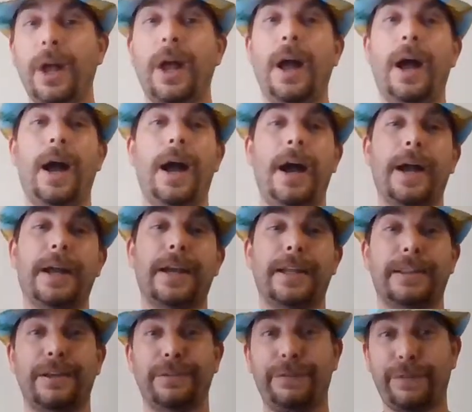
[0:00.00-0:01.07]
I got
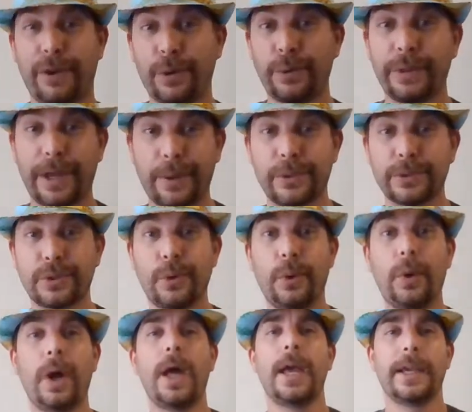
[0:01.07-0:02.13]
the new phone. That was
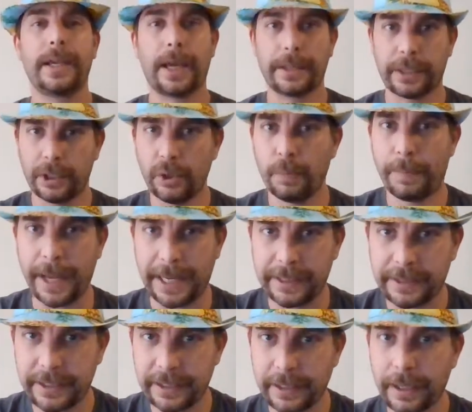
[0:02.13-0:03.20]
cool. Got the new
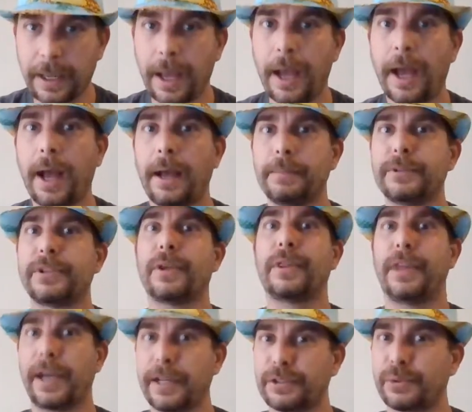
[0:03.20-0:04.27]
beds. So
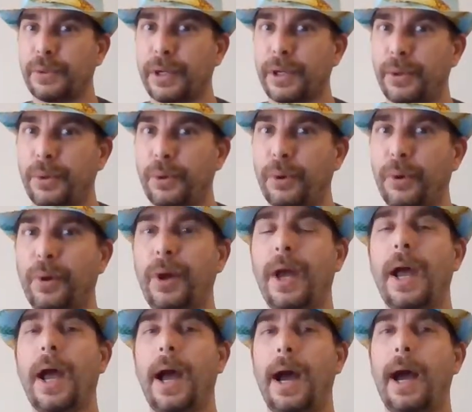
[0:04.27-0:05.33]
that's really cool.
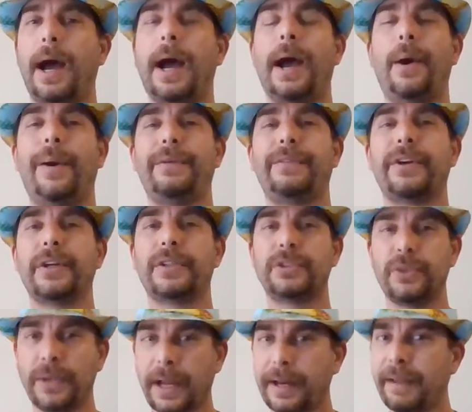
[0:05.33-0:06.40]
However, do
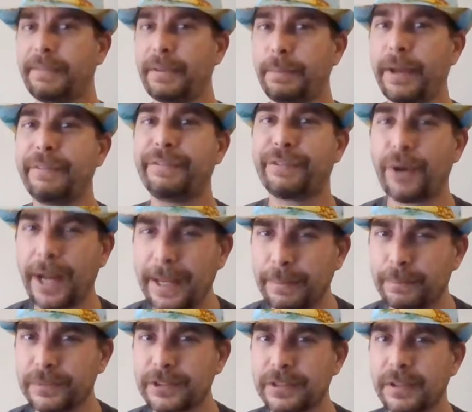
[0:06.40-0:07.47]
not have the bed
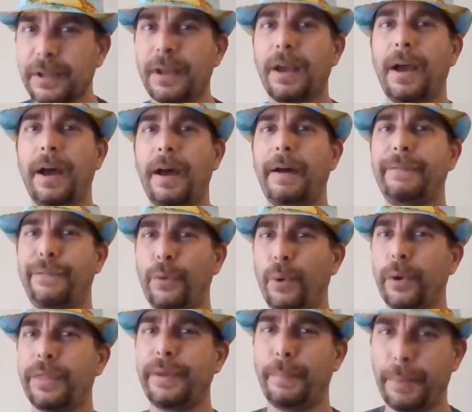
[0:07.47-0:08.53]
frames
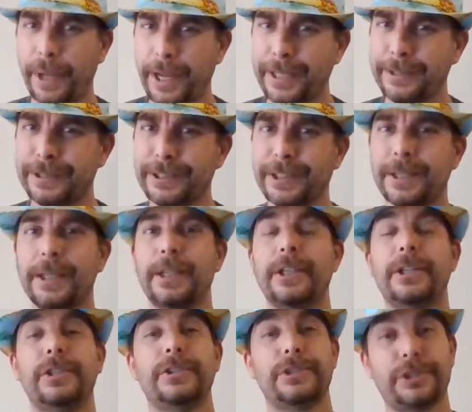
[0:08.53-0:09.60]
for the beds.
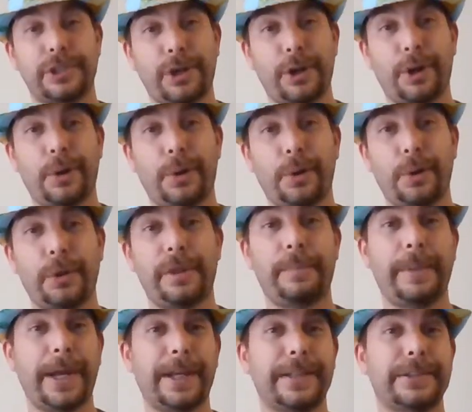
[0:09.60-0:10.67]
So the
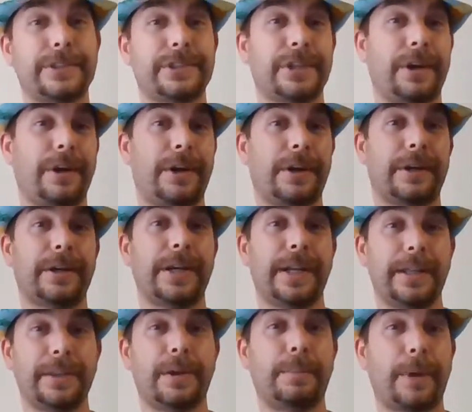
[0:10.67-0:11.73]
beds are
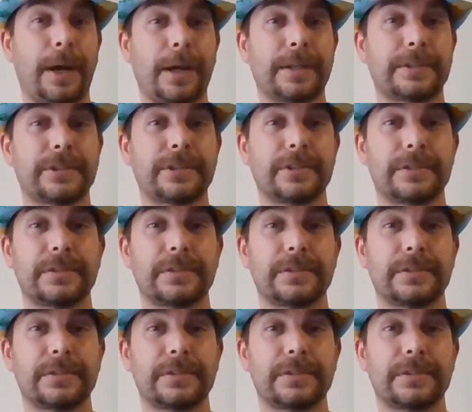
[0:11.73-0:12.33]
in their box,